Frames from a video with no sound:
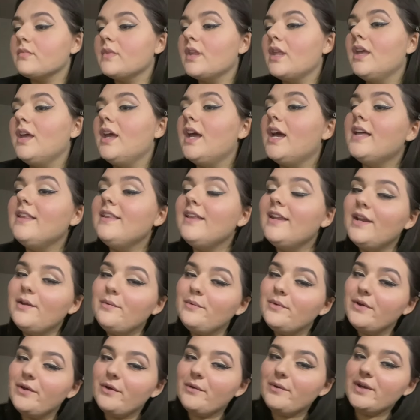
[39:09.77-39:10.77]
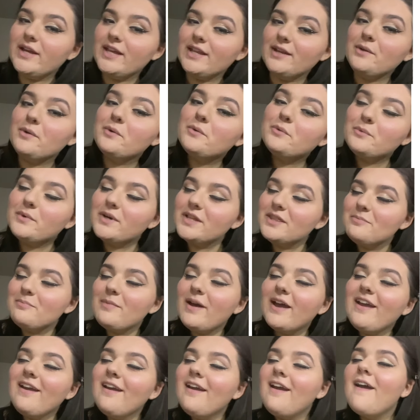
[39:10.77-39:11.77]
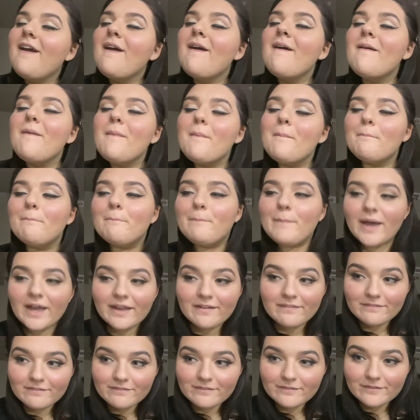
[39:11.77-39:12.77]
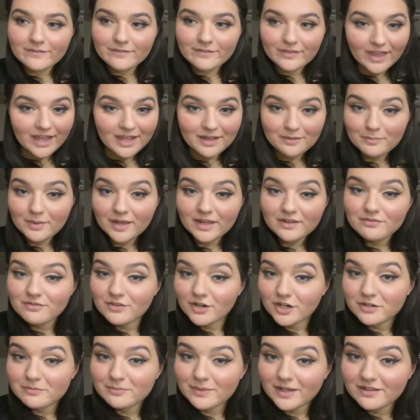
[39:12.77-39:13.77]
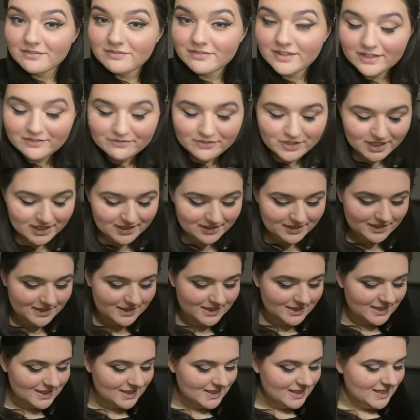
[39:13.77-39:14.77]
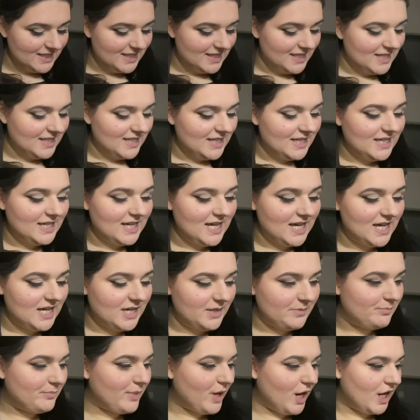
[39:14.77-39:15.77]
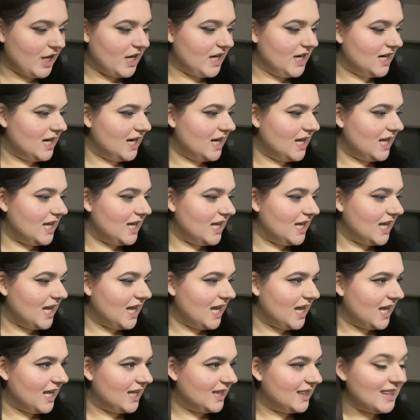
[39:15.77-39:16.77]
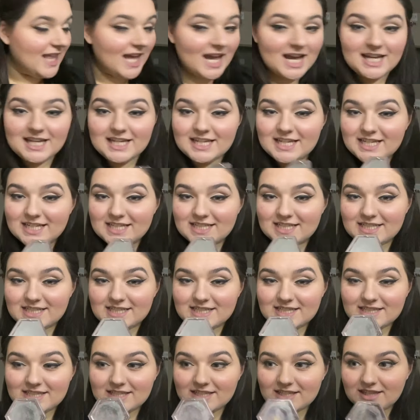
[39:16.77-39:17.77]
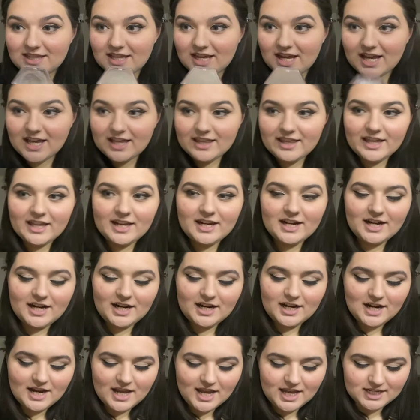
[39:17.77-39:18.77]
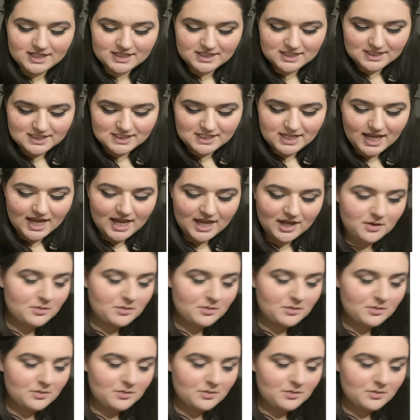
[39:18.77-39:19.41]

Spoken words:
And then I will go in with my, by far my favorite part, and that is the highlighter. And today we're